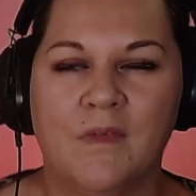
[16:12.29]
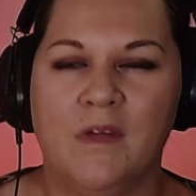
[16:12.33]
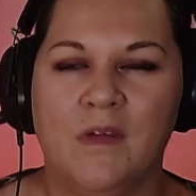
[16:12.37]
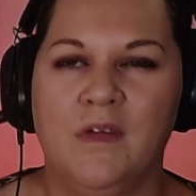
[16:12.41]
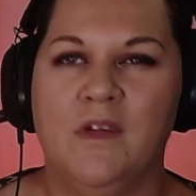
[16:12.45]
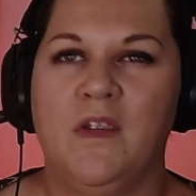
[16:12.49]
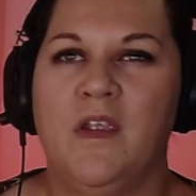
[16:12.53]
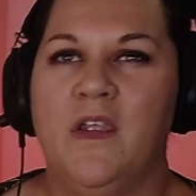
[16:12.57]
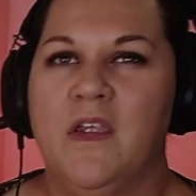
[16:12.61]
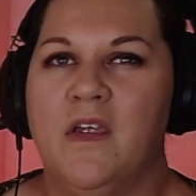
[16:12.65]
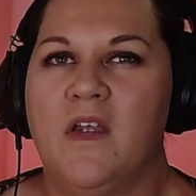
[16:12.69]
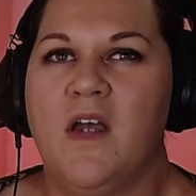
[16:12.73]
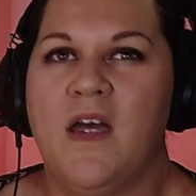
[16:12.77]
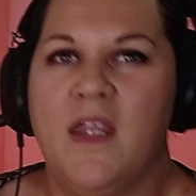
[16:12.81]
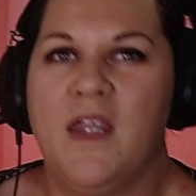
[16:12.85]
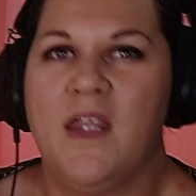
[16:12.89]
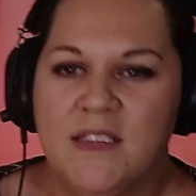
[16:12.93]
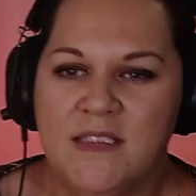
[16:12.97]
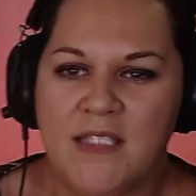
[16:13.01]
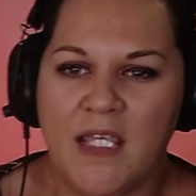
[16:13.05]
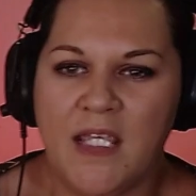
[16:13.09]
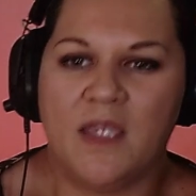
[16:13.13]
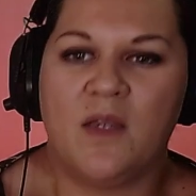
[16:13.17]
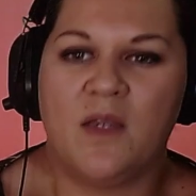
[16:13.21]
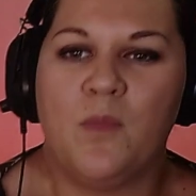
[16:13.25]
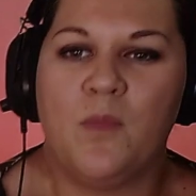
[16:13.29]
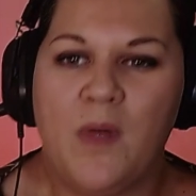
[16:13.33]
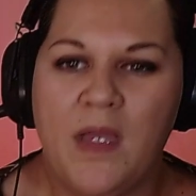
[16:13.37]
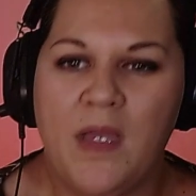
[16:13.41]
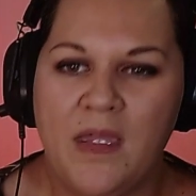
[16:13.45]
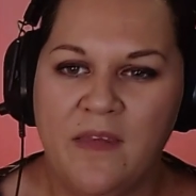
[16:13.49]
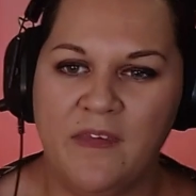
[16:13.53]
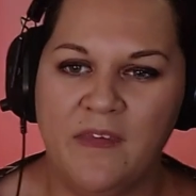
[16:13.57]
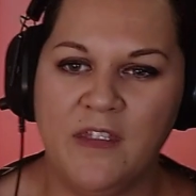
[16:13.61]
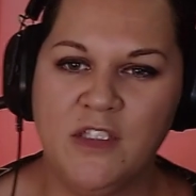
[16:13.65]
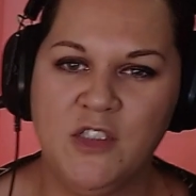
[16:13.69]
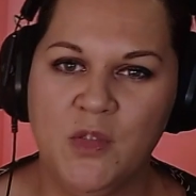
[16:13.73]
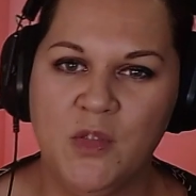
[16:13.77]
you kind of take away
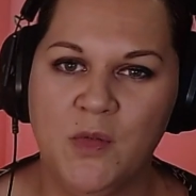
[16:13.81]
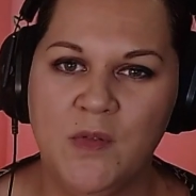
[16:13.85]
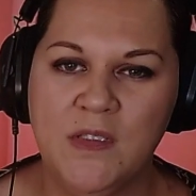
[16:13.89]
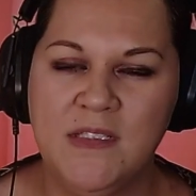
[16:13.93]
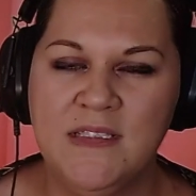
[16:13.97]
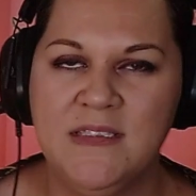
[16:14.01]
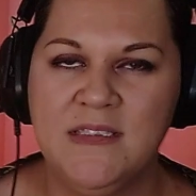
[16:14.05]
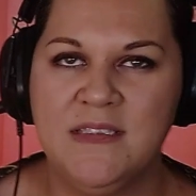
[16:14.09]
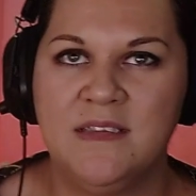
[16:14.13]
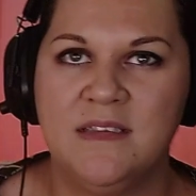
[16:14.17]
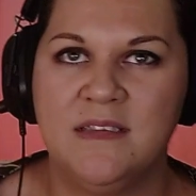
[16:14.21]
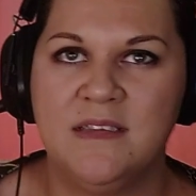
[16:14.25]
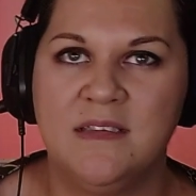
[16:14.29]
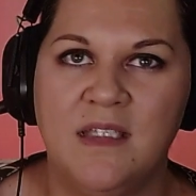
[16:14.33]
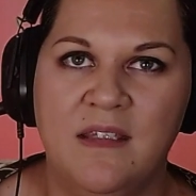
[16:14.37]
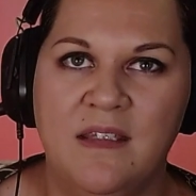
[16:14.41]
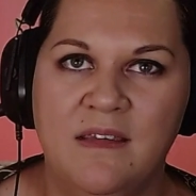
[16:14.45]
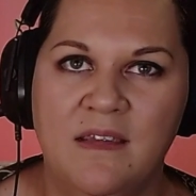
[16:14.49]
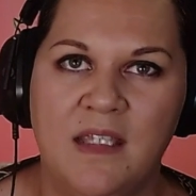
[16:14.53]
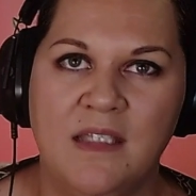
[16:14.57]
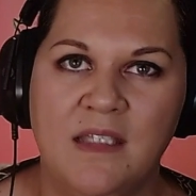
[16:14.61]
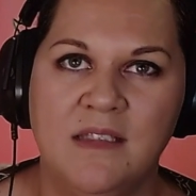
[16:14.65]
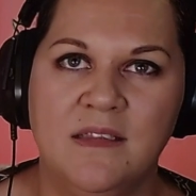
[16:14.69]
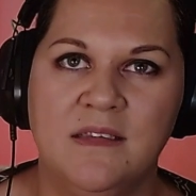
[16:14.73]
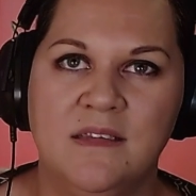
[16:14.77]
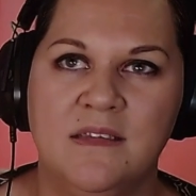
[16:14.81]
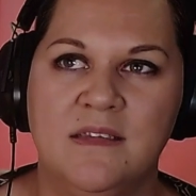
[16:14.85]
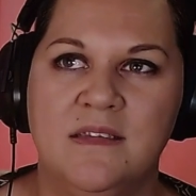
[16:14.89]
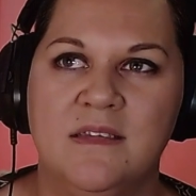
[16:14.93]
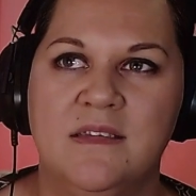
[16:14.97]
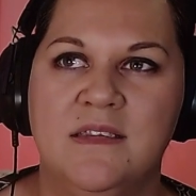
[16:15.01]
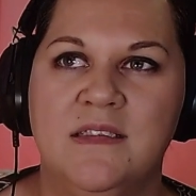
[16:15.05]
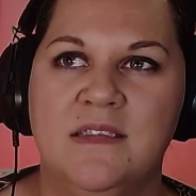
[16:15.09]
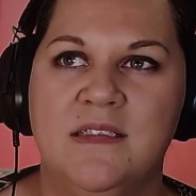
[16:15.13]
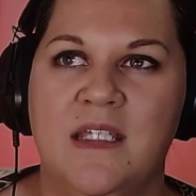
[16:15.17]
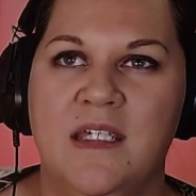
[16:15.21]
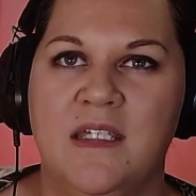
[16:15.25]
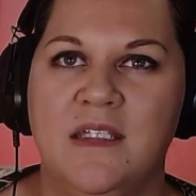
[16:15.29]
their choice at that
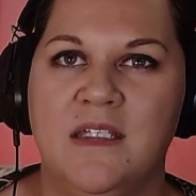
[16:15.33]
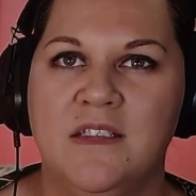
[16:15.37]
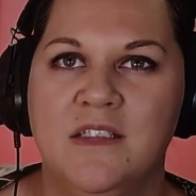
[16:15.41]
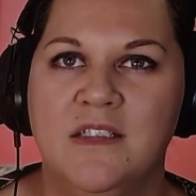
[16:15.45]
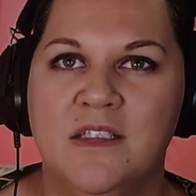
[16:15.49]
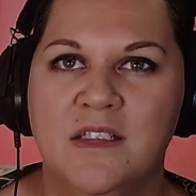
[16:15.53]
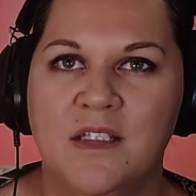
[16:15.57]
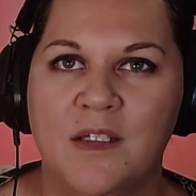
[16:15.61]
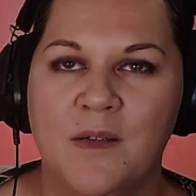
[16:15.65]
stage.